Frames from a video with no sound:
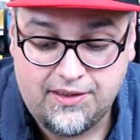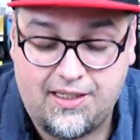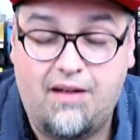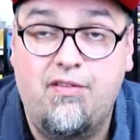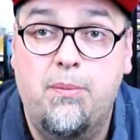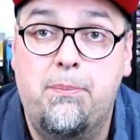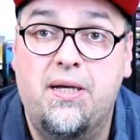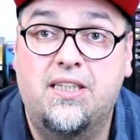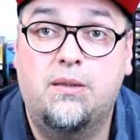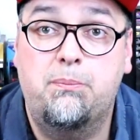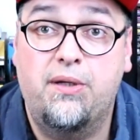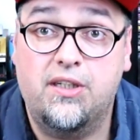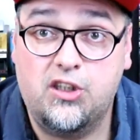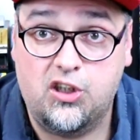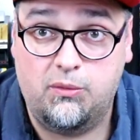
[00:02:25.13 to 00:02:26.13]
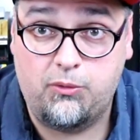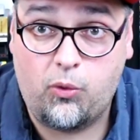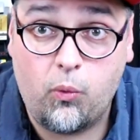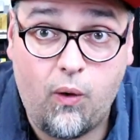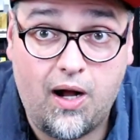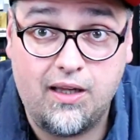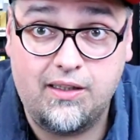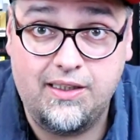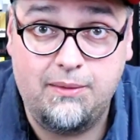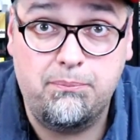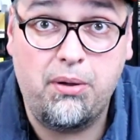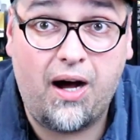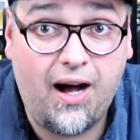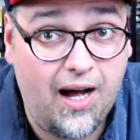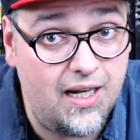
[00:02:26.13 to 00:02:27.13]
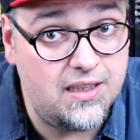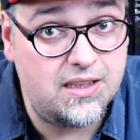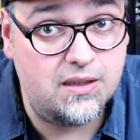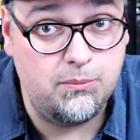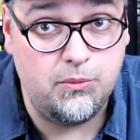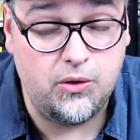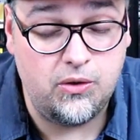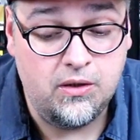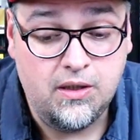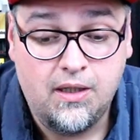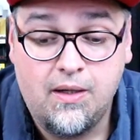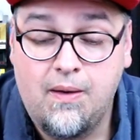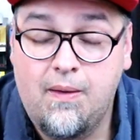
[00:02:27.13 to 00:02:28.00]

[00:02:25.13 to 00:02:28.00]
to have the best picture quality possible.